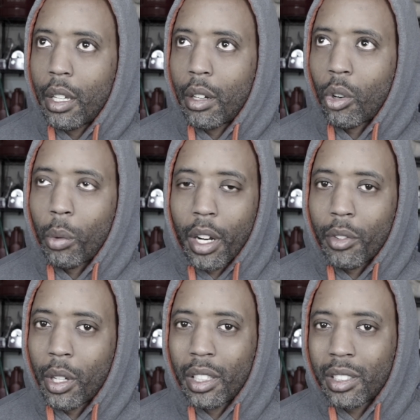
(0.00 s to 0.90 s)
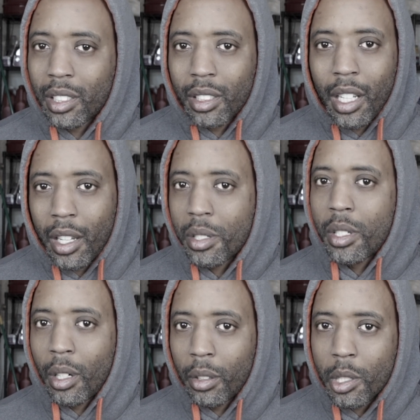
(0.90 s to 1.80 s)
whatever, and it's not
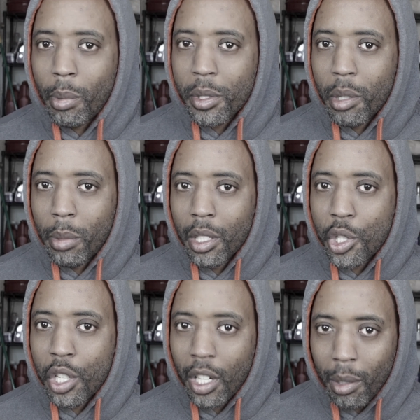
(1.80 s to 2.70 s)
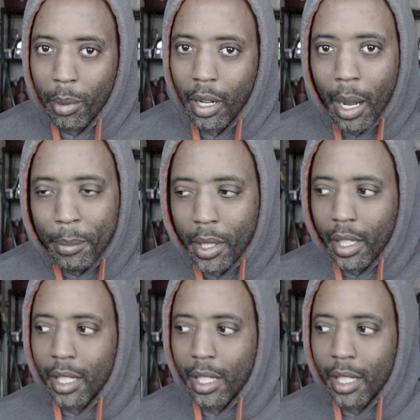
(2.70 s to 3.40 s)
necessarily supposed to be a cheap optic.